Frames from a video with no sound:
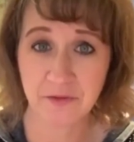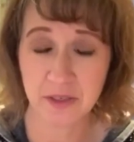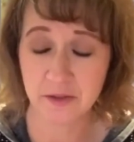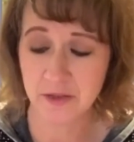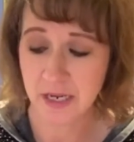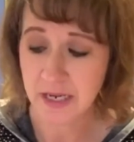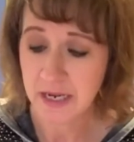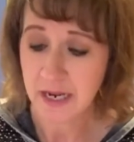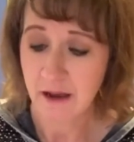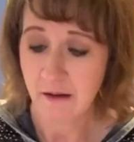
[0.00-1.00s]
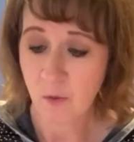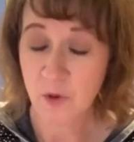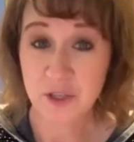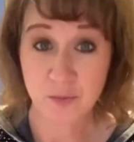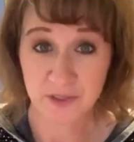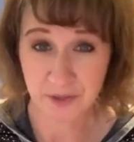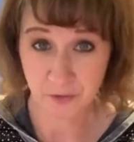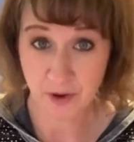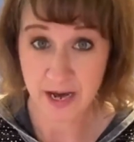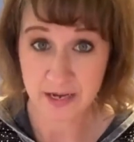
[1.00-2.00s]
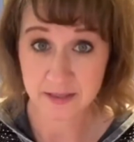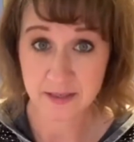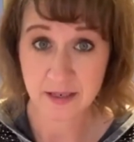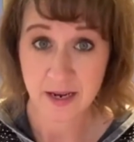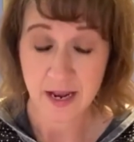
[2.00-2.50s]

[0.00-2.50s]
field, which was great.